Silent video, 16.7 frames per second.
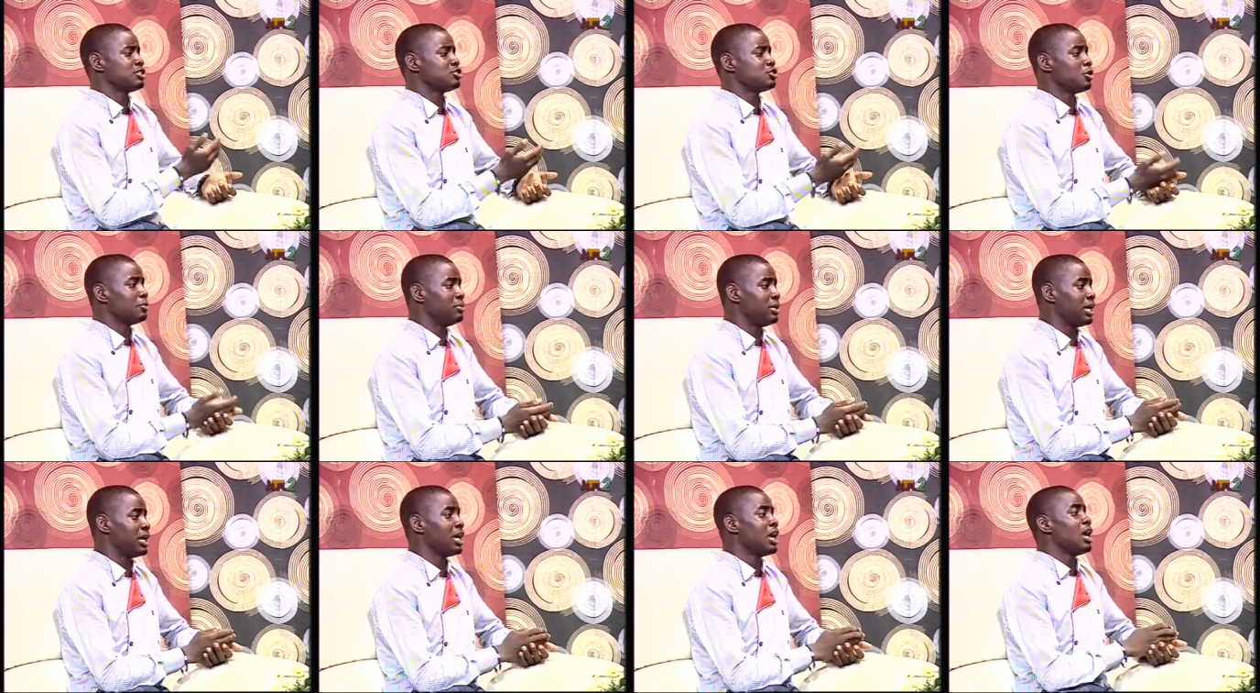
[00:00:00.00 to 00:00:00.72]
stop
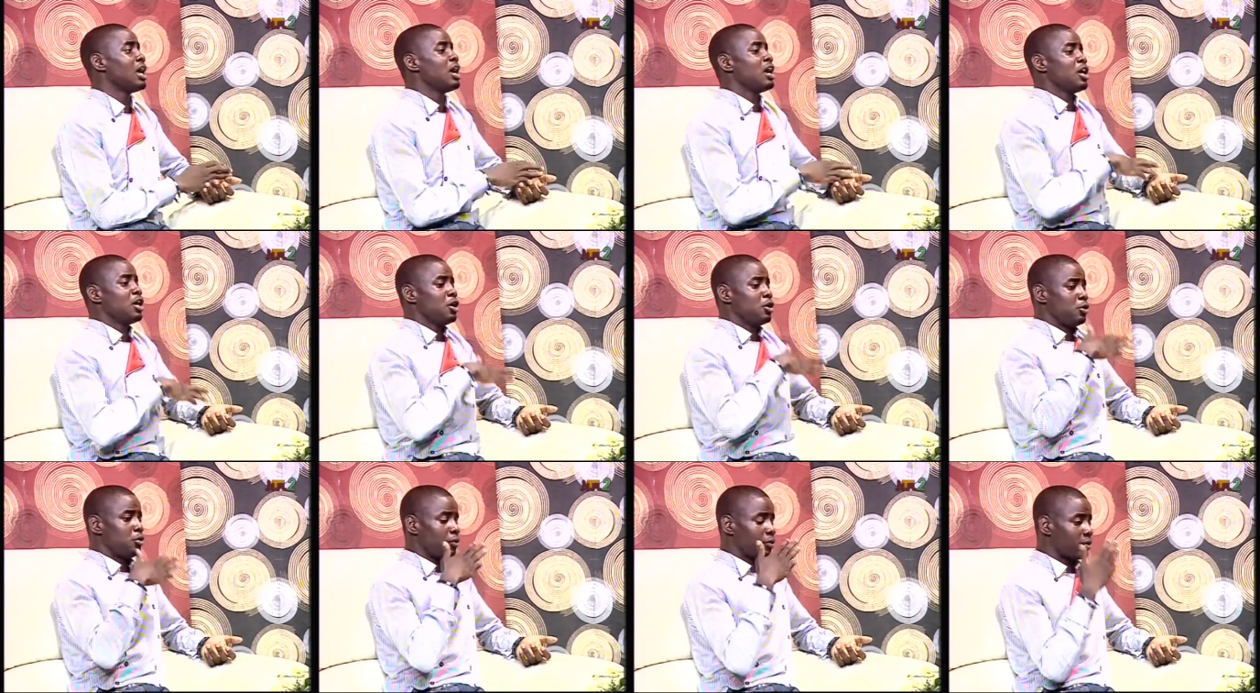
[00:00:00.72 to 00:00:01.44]
there.
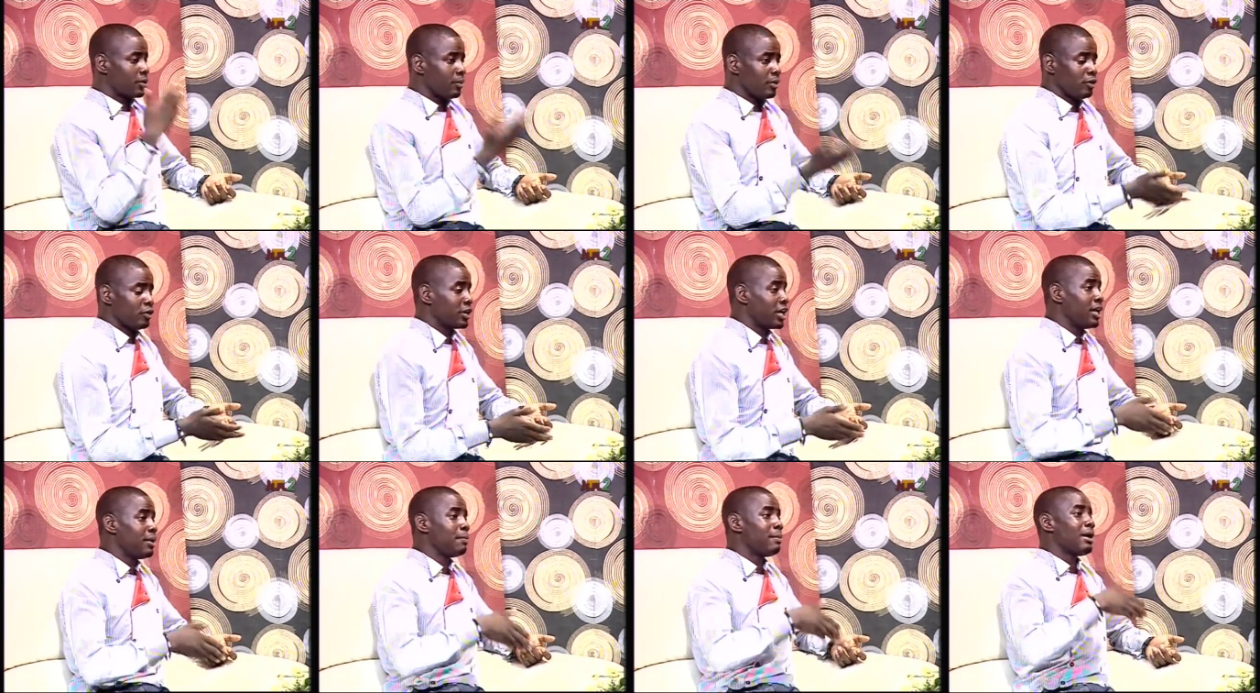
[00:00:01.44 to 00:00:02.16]
You you
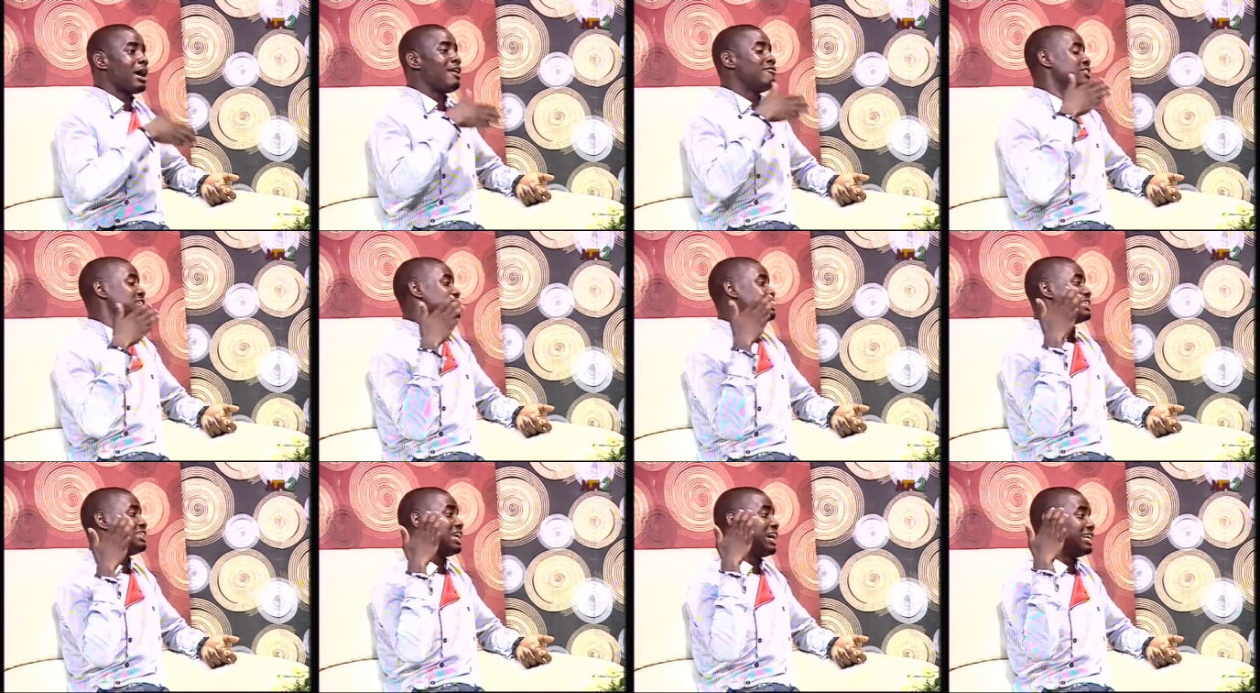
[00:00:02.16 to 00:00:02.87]
keep
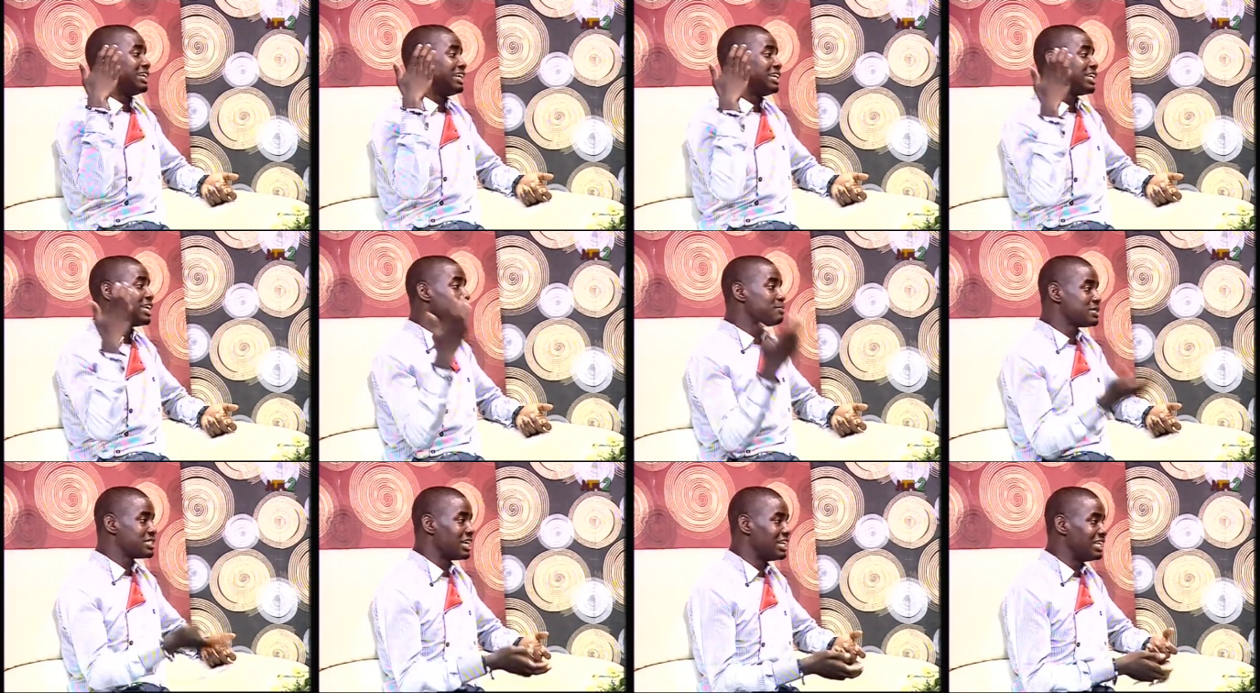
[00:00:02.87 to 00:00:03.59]
harvesting and then
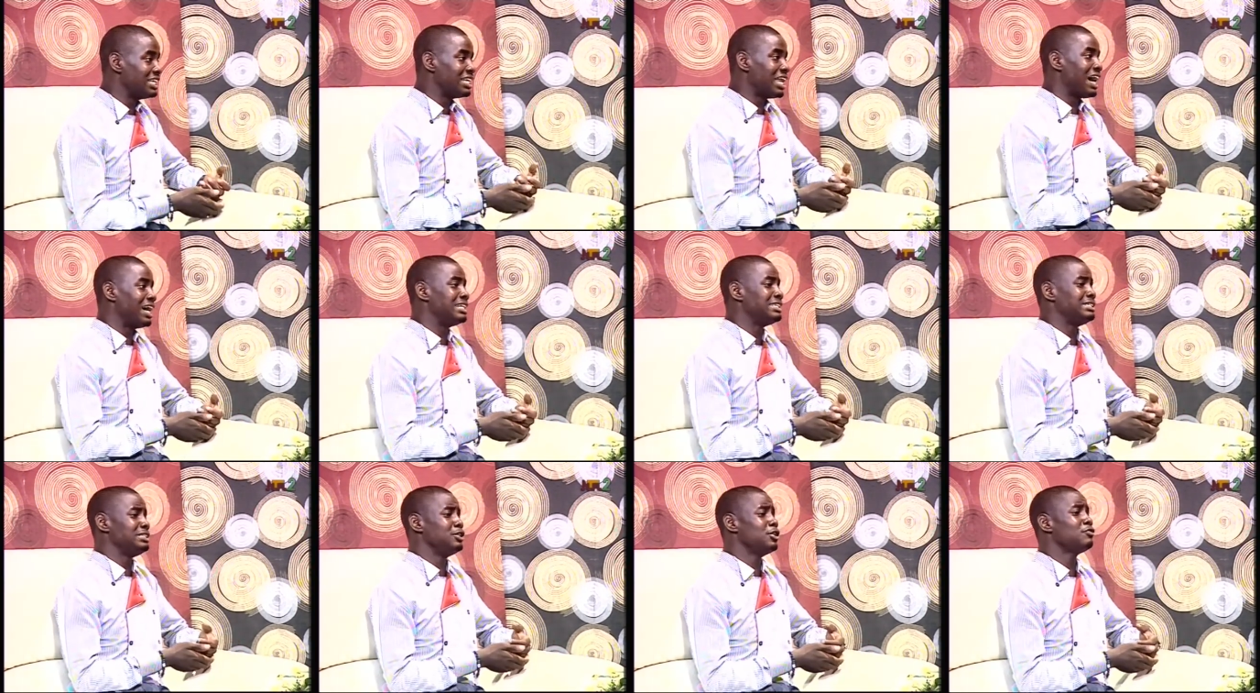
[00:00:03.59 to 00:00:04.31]
keep selling,
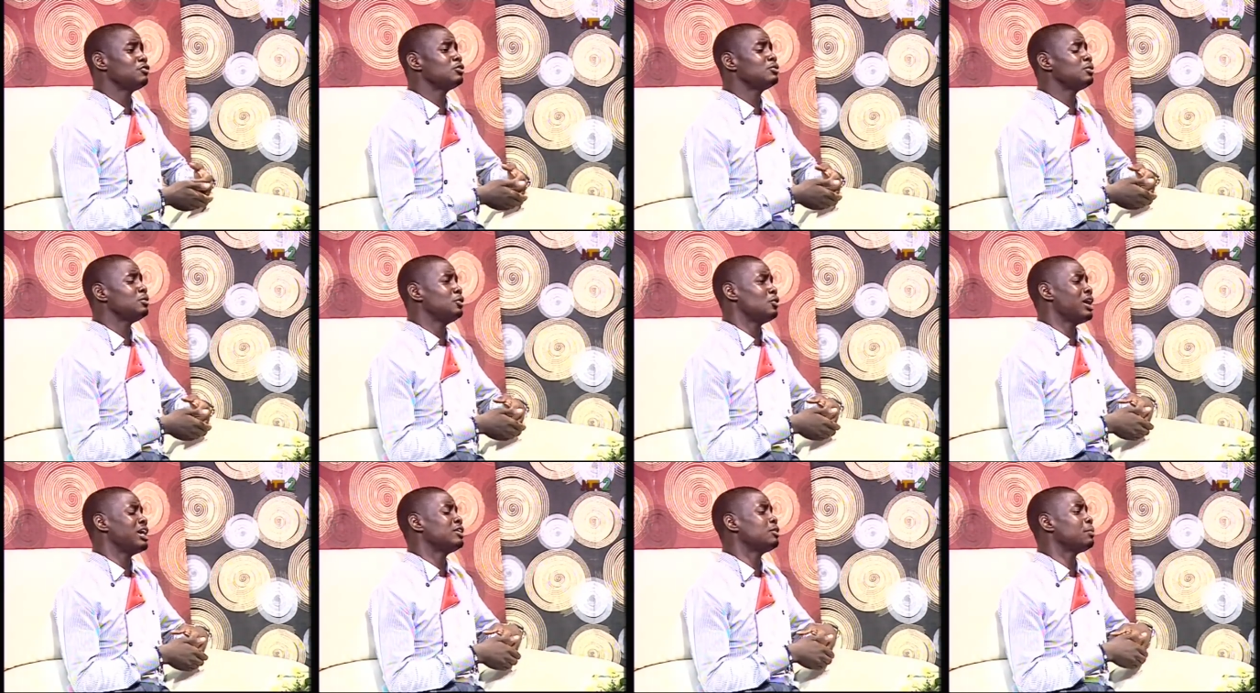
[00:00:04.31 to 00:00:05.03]
and you even you
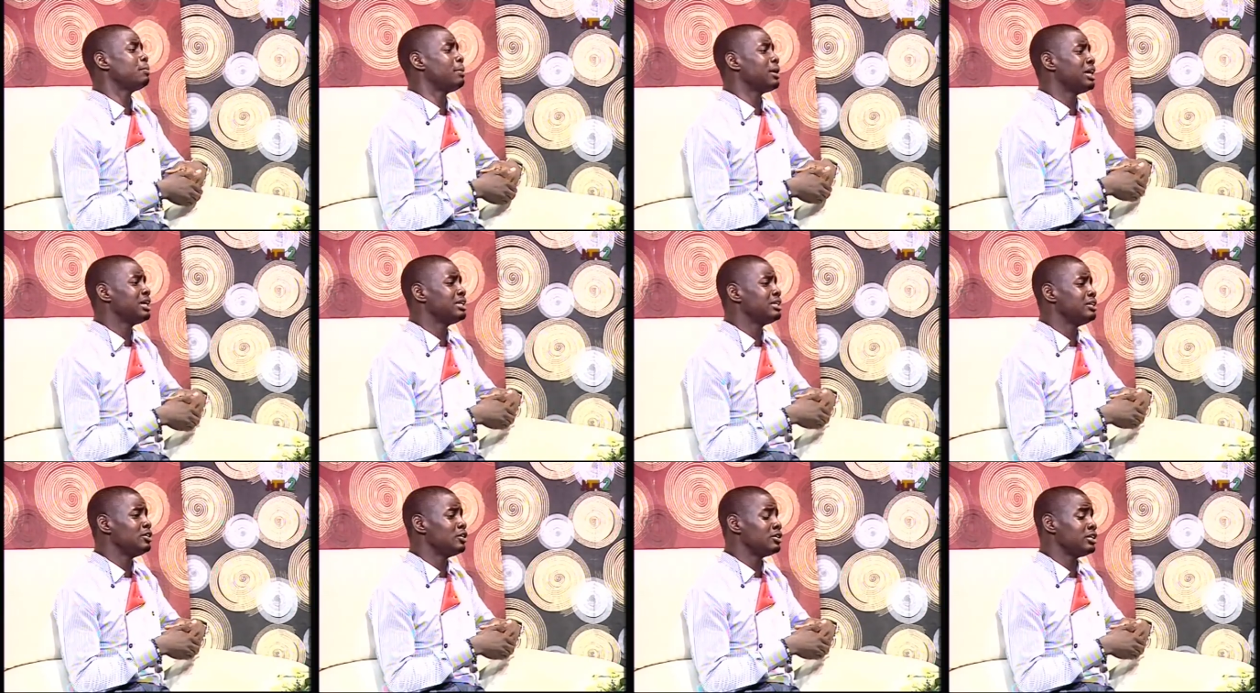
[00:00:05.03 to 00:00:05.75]
end up
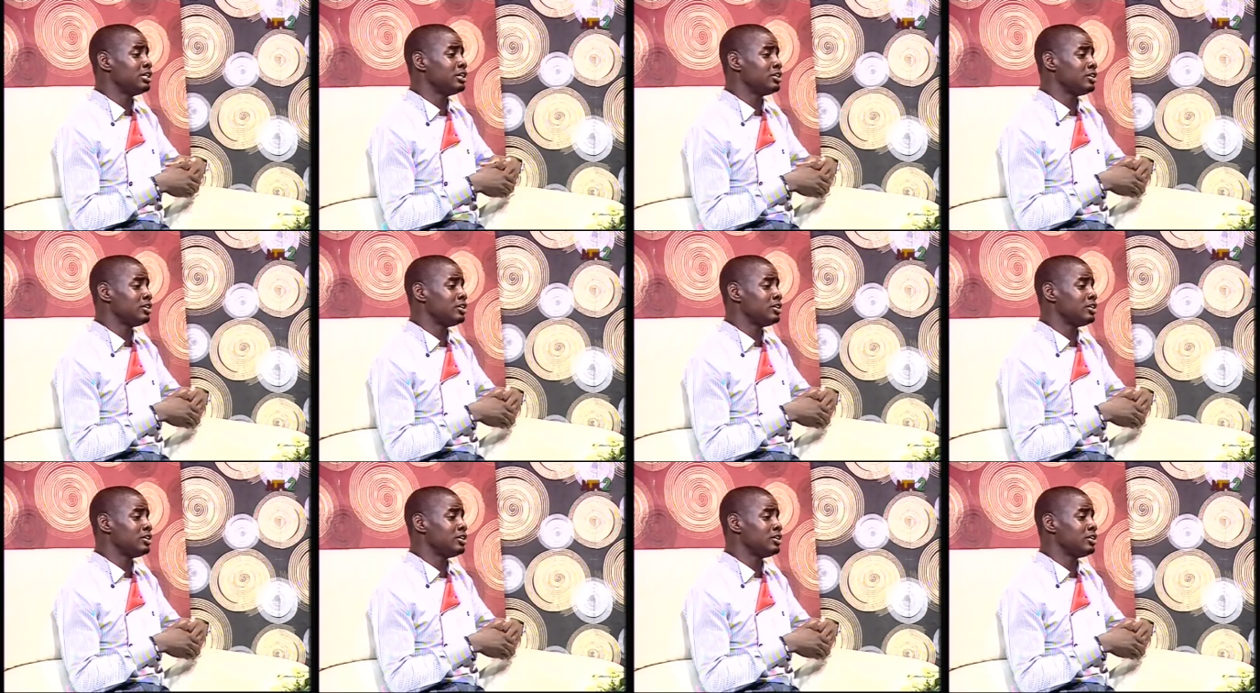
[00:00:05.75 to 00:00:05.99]
paying. You, you